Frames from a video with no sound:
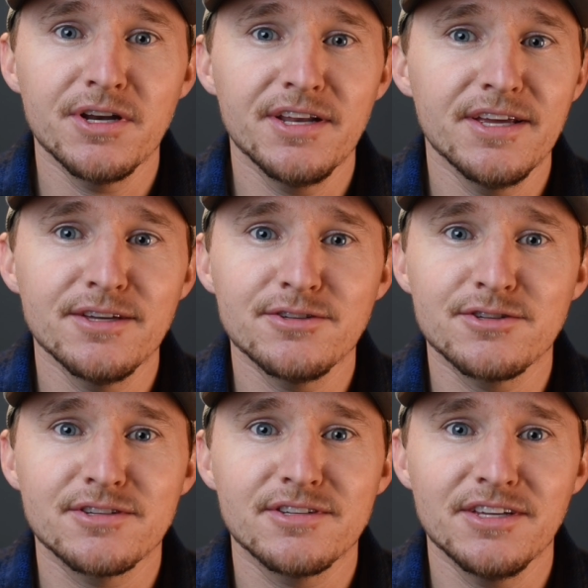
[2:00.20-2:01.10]
it
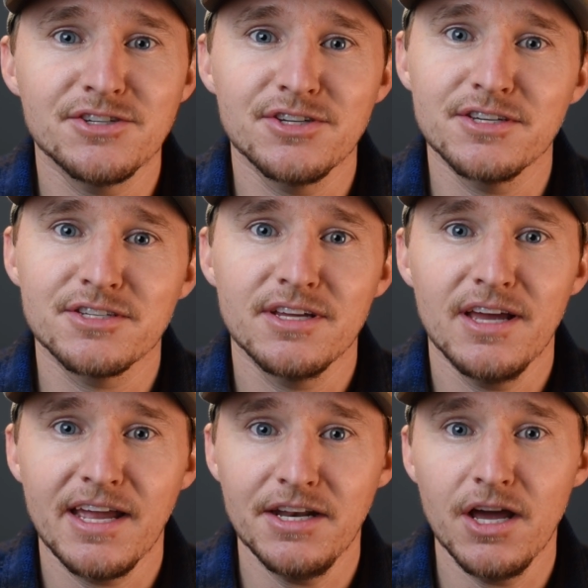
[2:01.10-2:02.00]
is, it's just
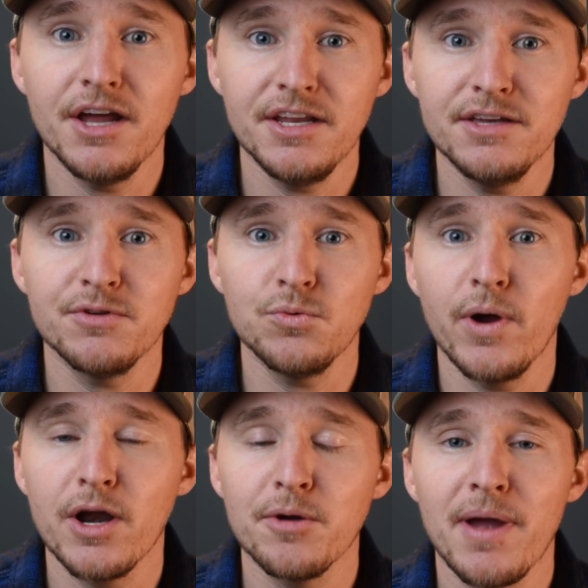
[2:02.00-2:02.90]
like an uneven
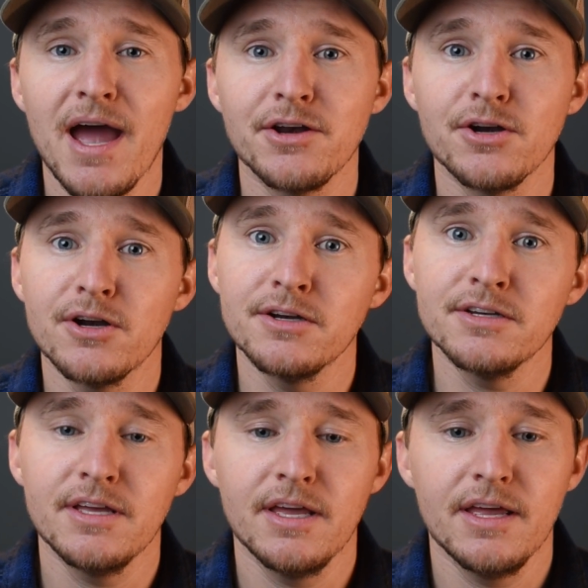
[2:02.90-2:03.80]
wear
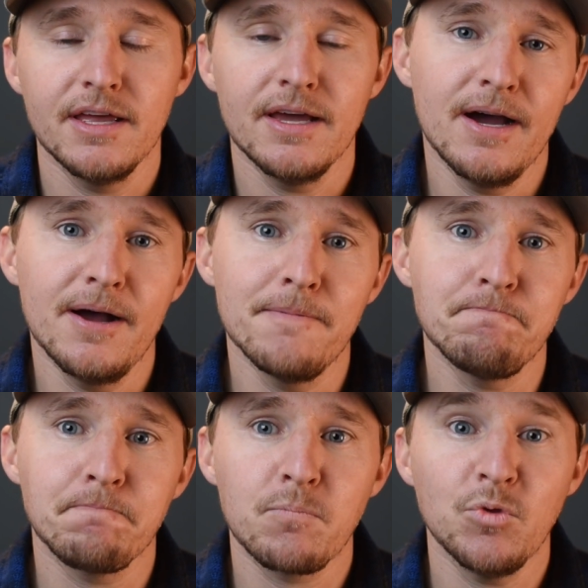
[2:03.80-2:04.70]
pattern,
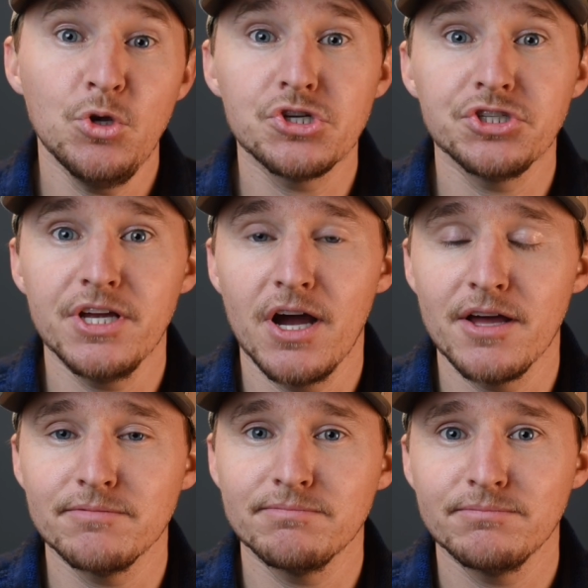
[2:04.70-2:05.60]
usually
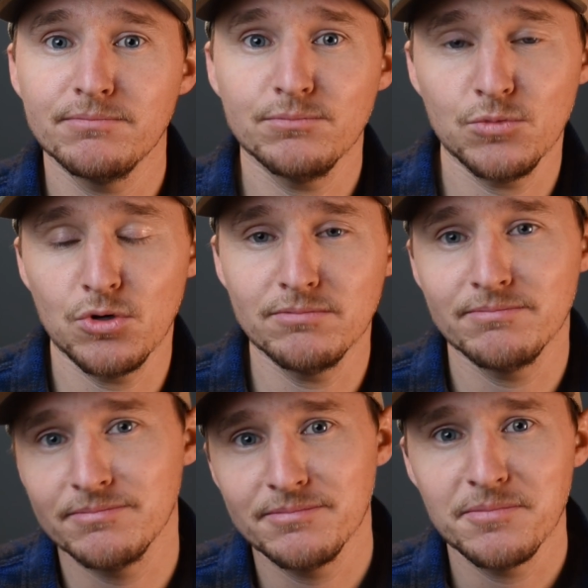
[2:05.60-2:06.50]

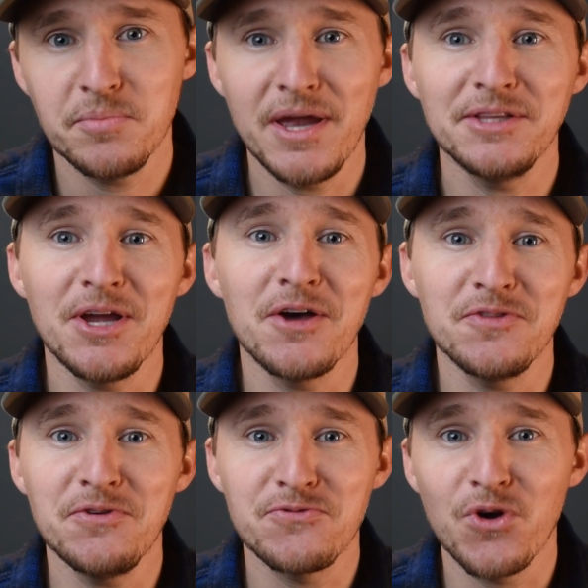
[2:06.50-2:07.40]
mainly
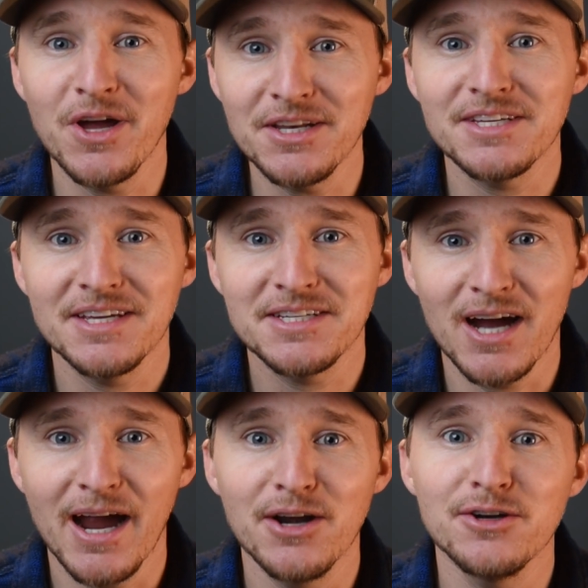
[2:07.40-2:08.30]
on the front
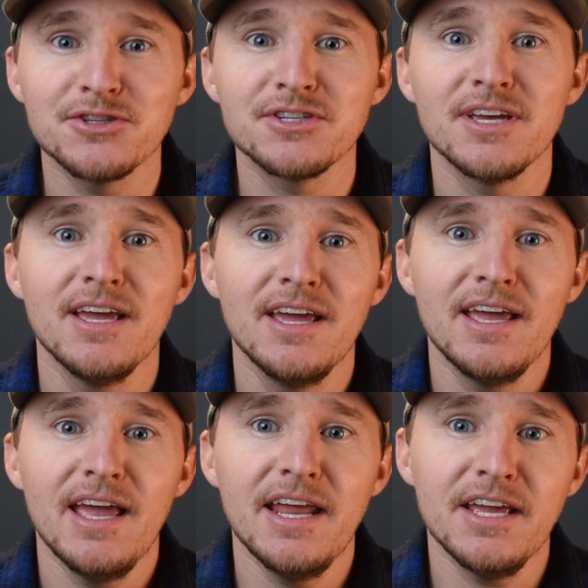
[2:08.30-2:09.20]
tires,
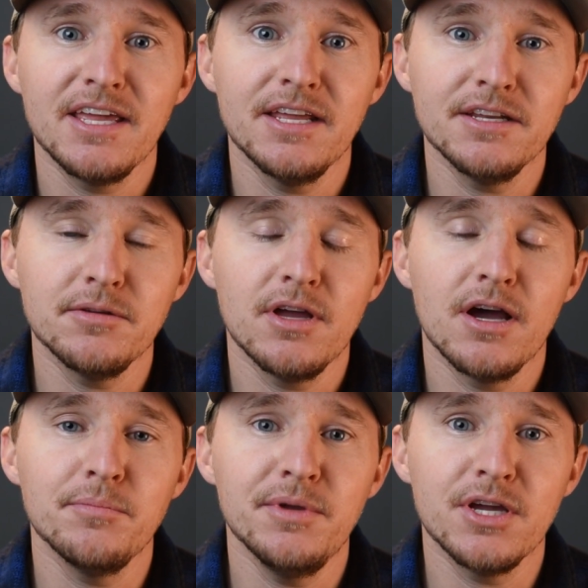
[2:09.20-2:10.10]
and it can
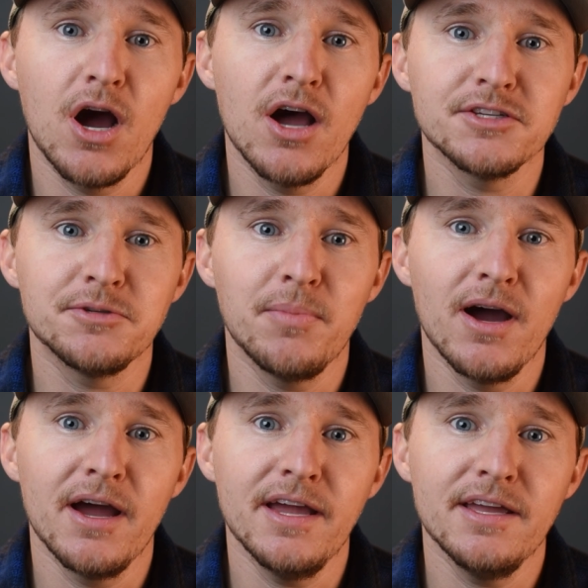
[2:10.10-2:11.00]
be caused
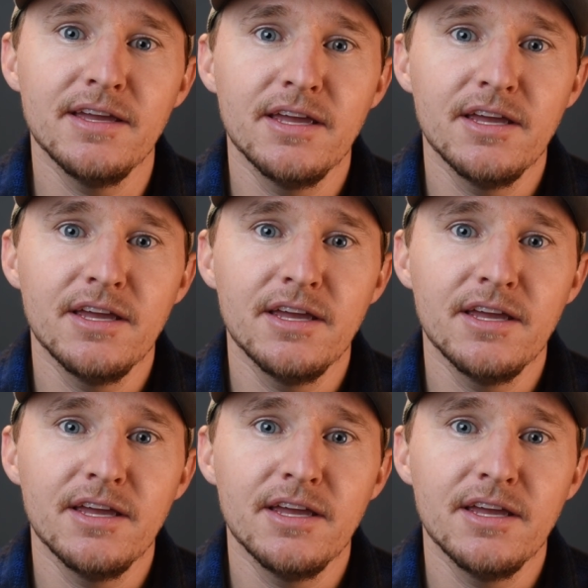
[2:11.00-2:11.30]
by